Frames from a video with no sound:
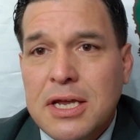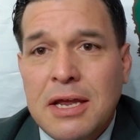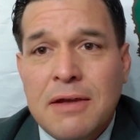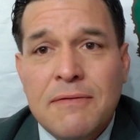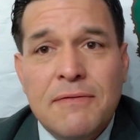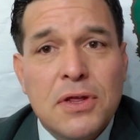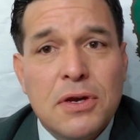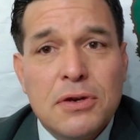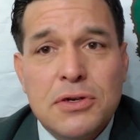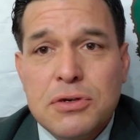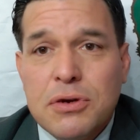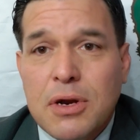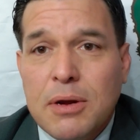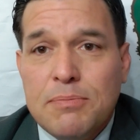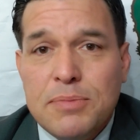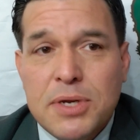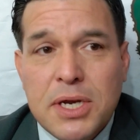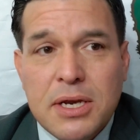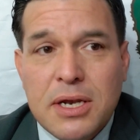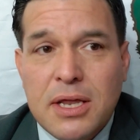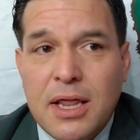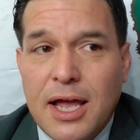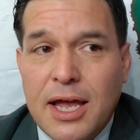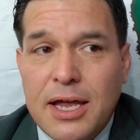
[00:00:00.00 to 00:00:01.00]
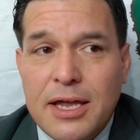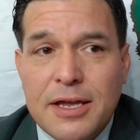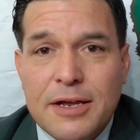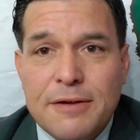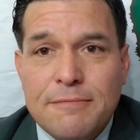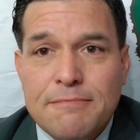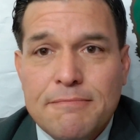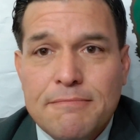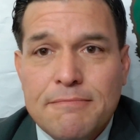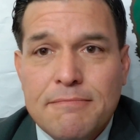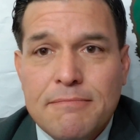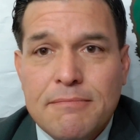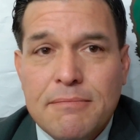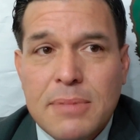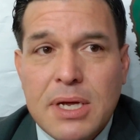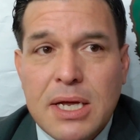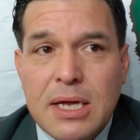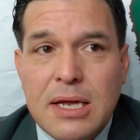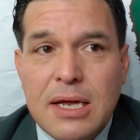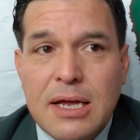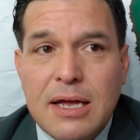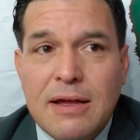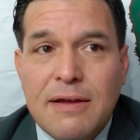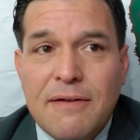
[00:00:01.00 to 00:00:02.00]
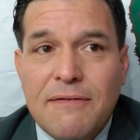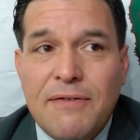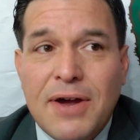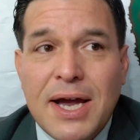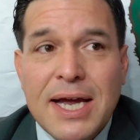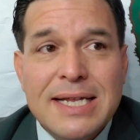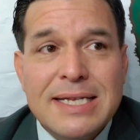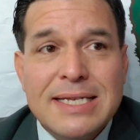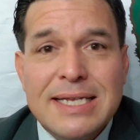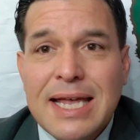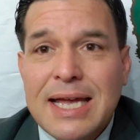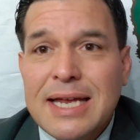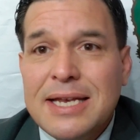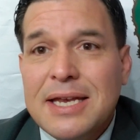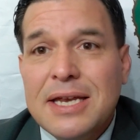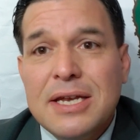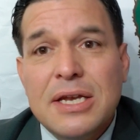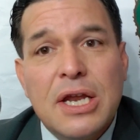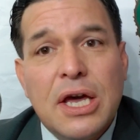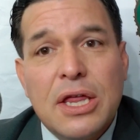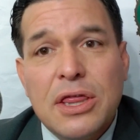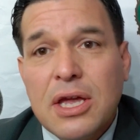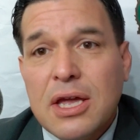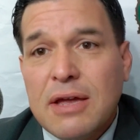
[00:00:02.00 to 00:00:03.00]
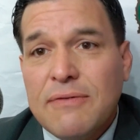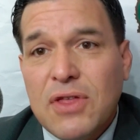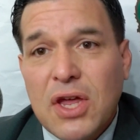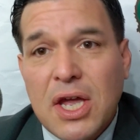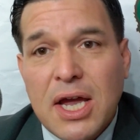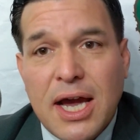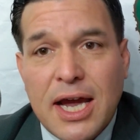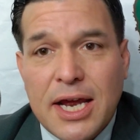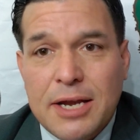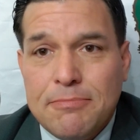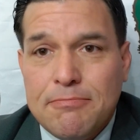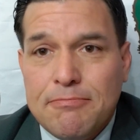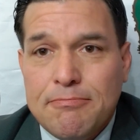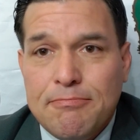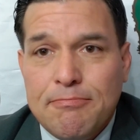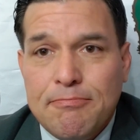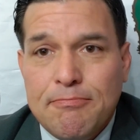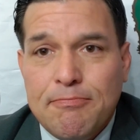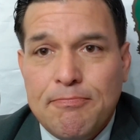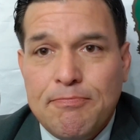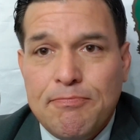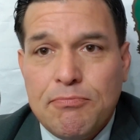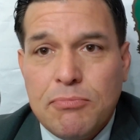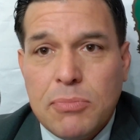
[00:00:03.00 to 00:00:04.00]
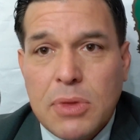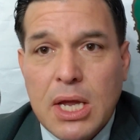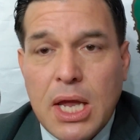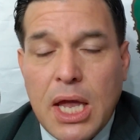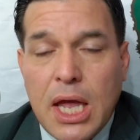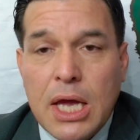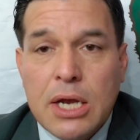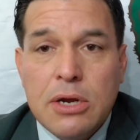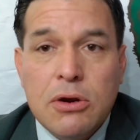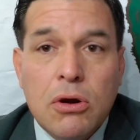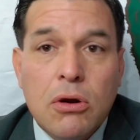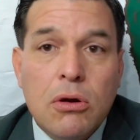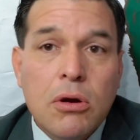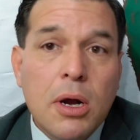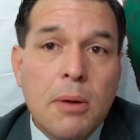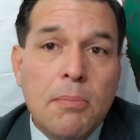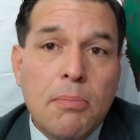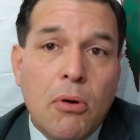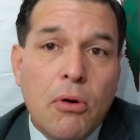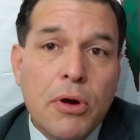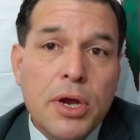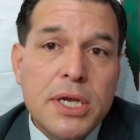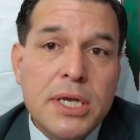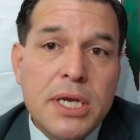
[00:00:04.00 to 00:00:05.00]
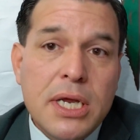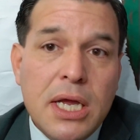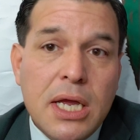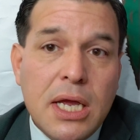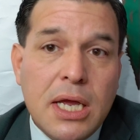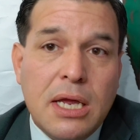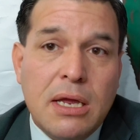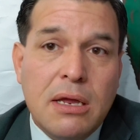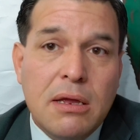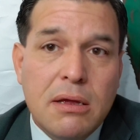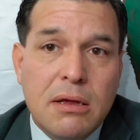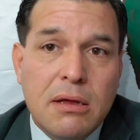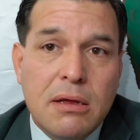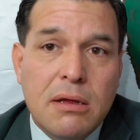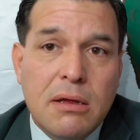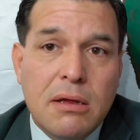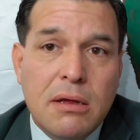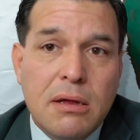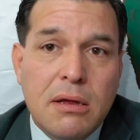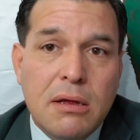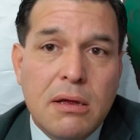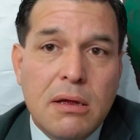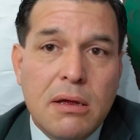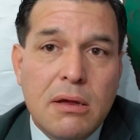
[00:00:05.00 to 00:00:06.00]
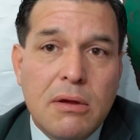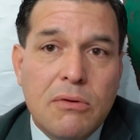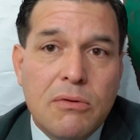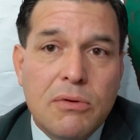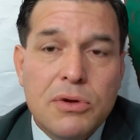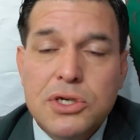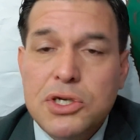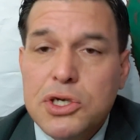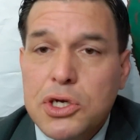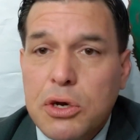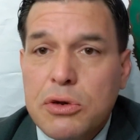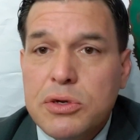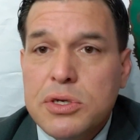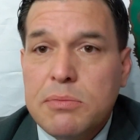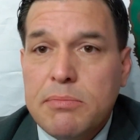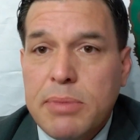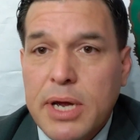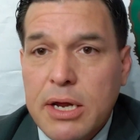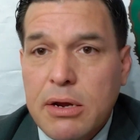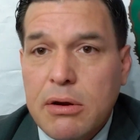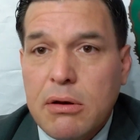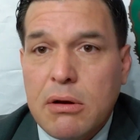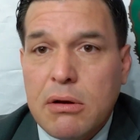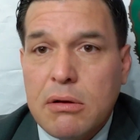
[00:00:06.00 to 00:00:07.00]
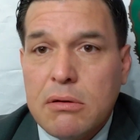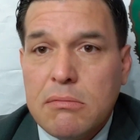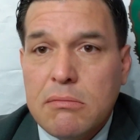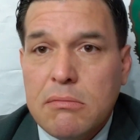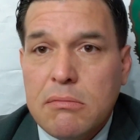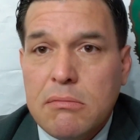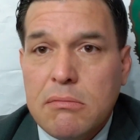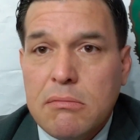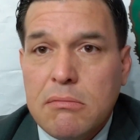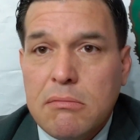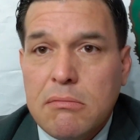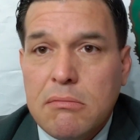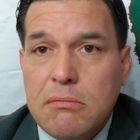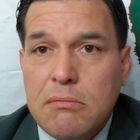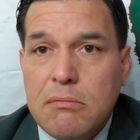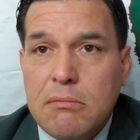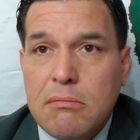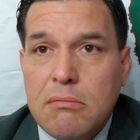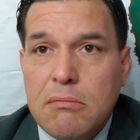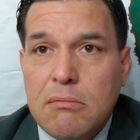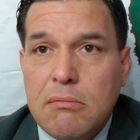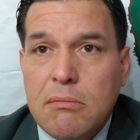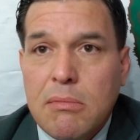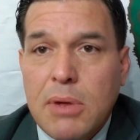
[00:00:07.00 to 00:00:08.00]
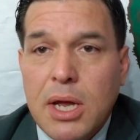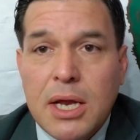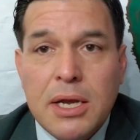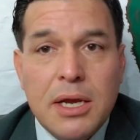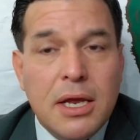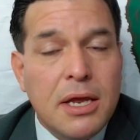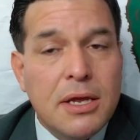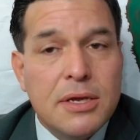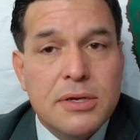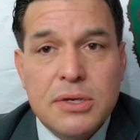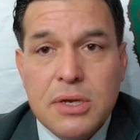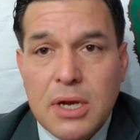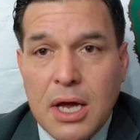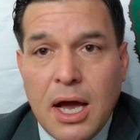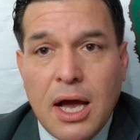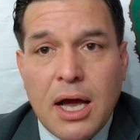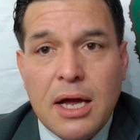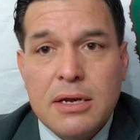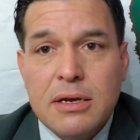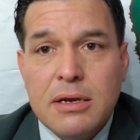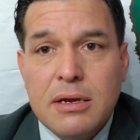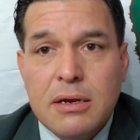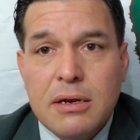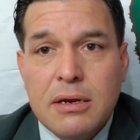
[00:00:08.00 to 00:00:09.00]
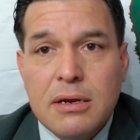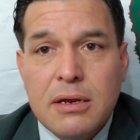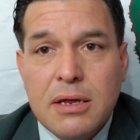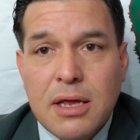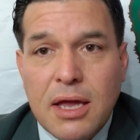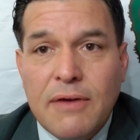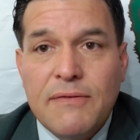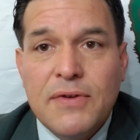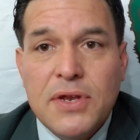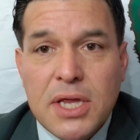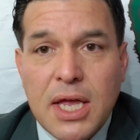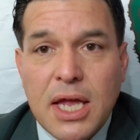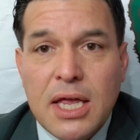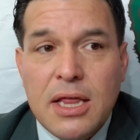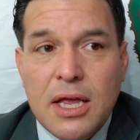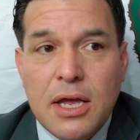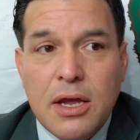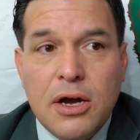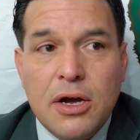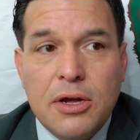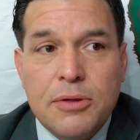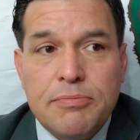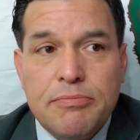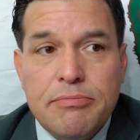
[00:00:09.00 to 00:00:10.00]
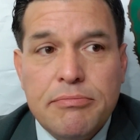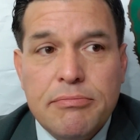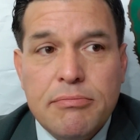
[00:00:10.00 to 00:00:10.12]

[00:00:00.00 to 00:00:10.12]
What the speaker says: even though Trump didn't like it. Feinstein did nothing of the kind. And her appointee was chosen by her. And he is not KEVIN DELEON.